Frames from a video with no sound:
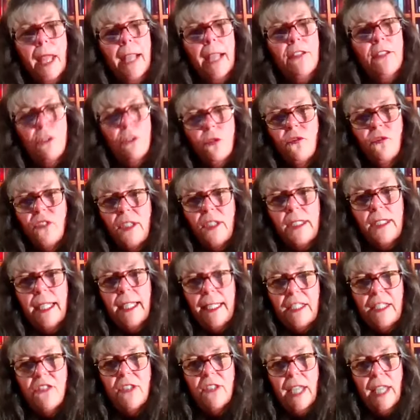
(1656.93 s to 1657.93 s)
I just feel
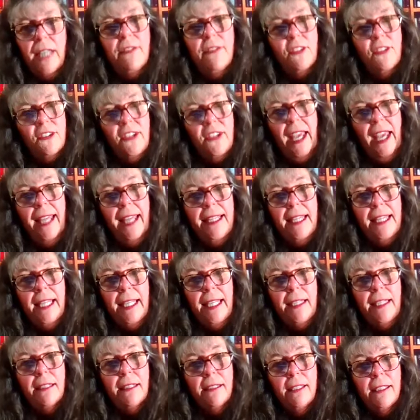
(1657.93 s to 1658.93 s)
like it's kind of a sad
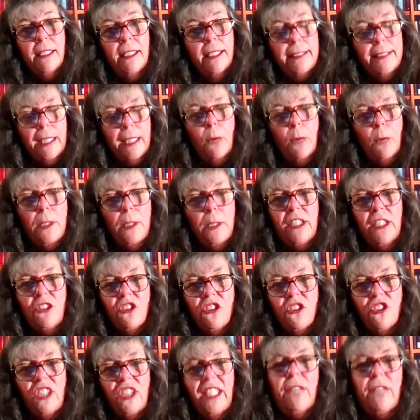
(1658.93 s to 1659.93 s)
thing that we can
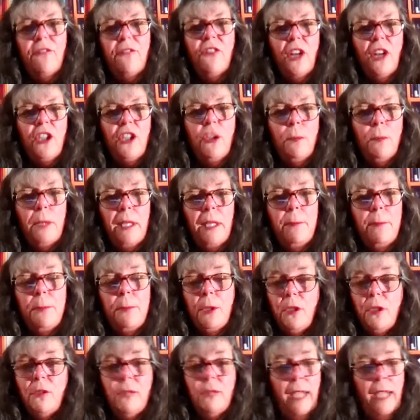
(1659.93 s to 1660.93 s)
see it for other
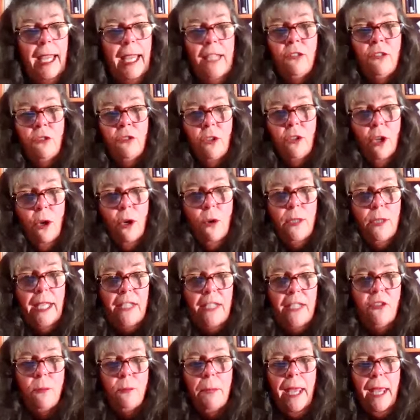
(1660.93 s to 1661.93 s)
people and, oh,
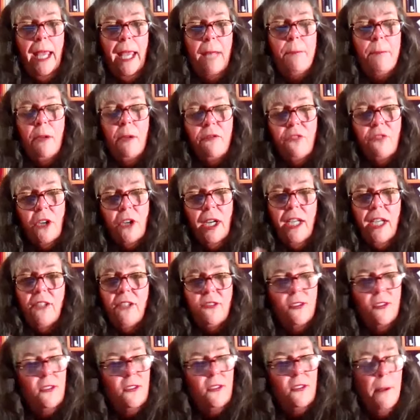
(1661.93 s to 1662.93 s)
that's bad, but for
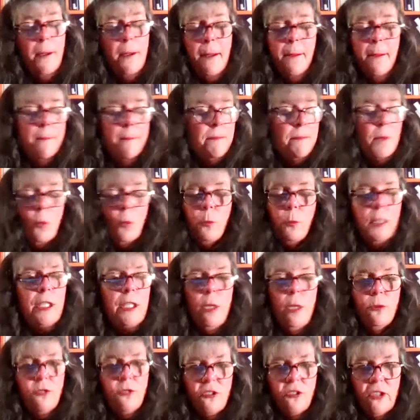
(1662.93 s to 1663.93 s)
us, we
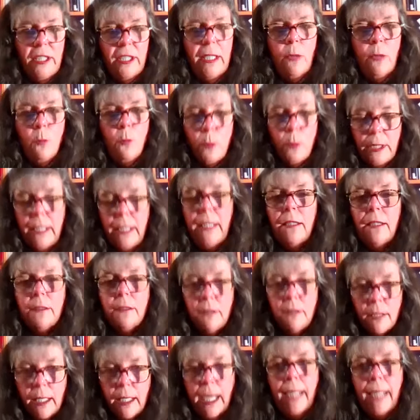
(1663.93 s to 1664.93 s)
don't see it and we
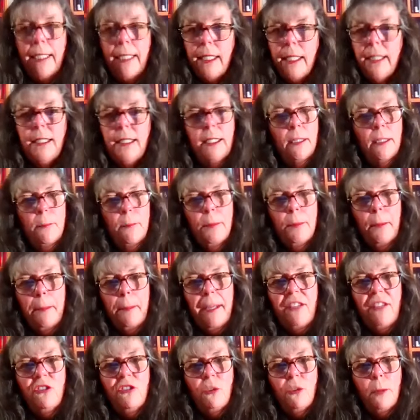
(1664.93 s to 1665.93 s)
kind of
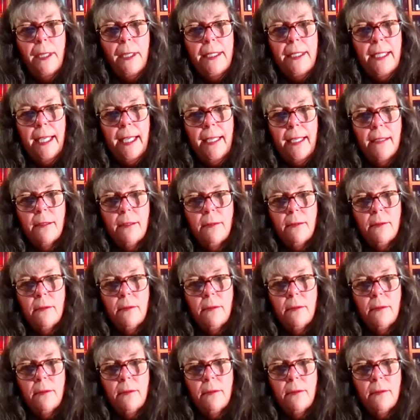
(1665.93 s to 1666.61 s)
perpetuate that.